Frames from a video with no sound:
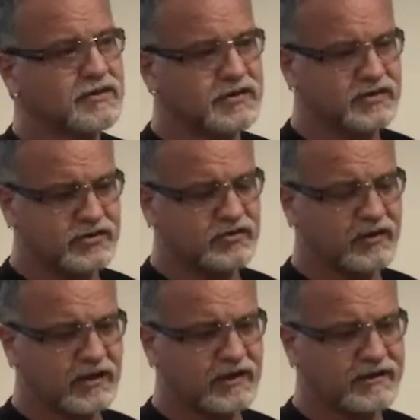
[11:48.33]
Did
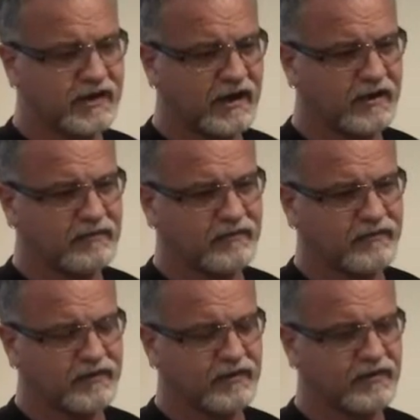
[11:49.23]
you at any time
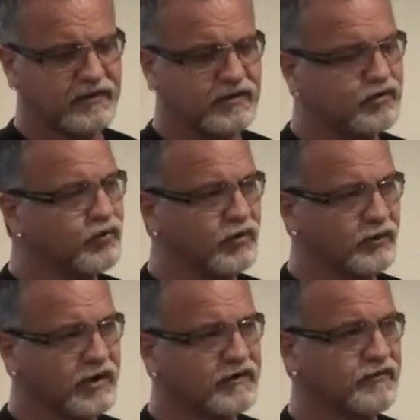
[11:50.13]
feel that you
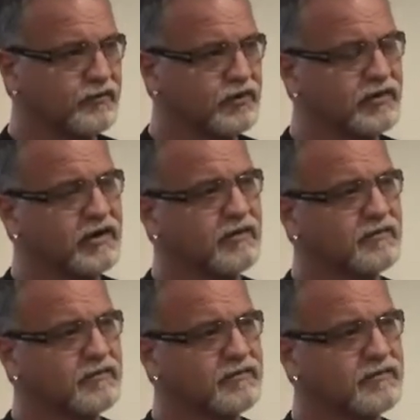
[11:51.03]
weren't ready for boot camp?